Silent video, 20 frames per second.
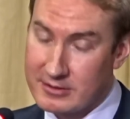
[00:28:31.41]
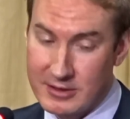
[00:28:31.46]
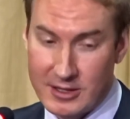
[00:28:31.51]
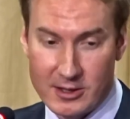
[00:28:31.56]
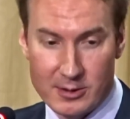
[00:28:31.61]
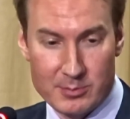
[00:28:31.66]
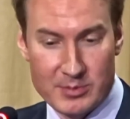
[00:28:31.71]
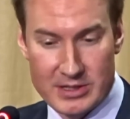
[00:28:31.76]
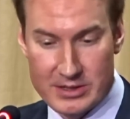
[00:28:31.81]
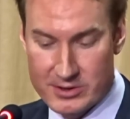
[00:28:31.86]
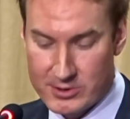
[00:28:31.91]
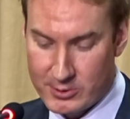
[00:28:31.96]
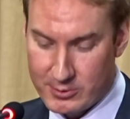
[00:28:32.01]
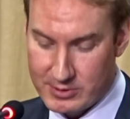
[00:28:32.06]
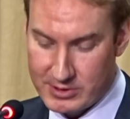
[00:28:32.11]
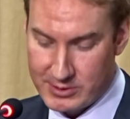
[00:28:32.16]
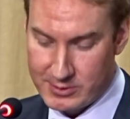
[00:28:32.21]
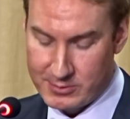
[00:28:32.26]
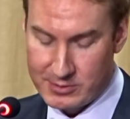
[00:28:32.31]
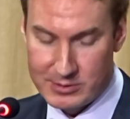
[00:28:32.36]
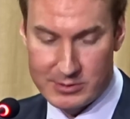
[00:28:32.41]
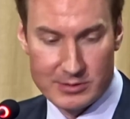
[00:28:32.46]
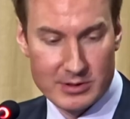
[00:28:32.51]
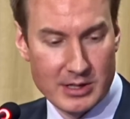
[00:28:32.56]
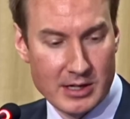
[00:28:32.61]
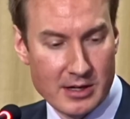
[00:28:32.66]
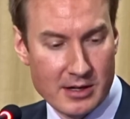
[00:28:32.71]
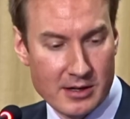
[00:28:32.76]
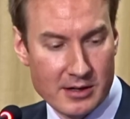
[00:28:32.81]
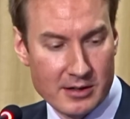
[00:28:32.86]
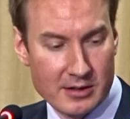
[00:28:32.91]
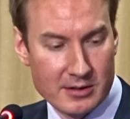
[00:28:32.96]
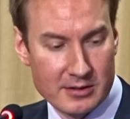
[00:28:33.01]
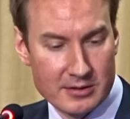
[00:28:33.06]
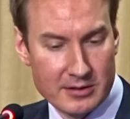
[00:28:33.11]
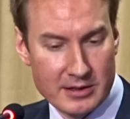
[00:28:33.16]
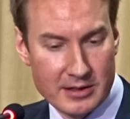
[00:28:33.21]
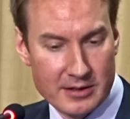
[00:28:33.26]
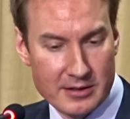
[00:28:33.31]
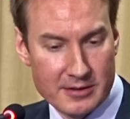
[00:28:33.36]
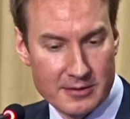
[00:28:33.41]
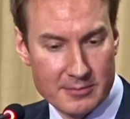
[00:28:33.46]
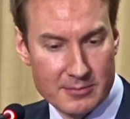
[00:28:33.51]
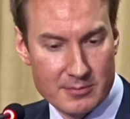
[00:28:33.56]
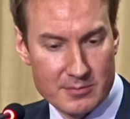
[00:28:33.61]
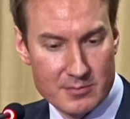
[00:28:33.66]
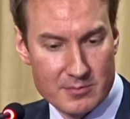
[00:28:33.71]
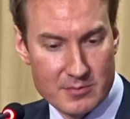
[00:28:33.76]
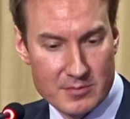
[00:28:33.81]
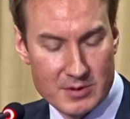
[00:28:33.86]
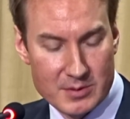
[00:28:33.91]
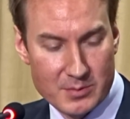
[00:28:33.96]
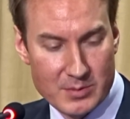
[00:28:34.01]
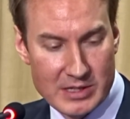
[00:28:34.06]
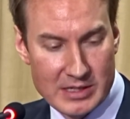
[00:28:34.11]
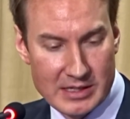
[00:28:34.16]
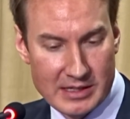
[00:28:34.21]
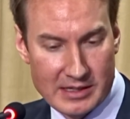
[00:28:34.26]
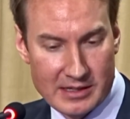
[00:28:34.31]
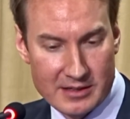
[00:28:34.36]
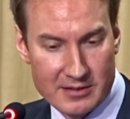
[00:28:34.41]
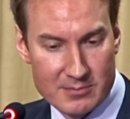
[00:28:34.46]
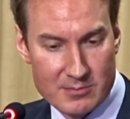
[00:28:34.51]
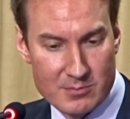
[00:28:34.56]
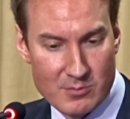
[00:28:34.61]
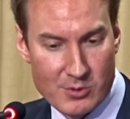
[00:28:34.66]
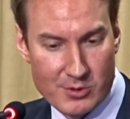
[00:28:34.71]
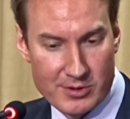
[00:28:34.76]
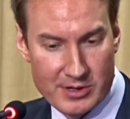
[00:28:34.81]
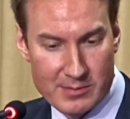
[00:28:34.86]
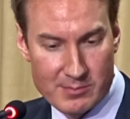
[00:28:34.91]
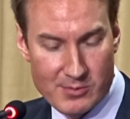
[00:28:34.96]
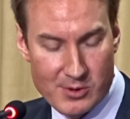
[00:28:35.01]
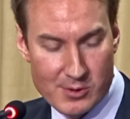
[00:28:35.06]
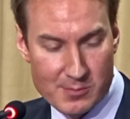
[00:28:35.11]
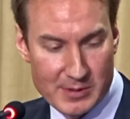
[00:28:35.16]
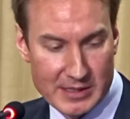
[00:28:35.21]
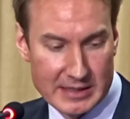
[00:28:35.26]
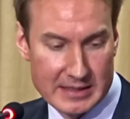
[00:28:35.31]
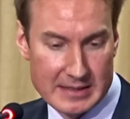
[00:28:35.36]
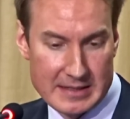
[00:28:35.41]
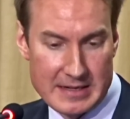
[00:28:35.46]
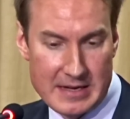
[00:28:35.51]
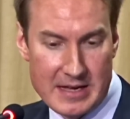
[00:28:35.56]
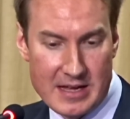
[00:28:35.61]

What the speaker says: I'll be showing you, speaking more in a moment,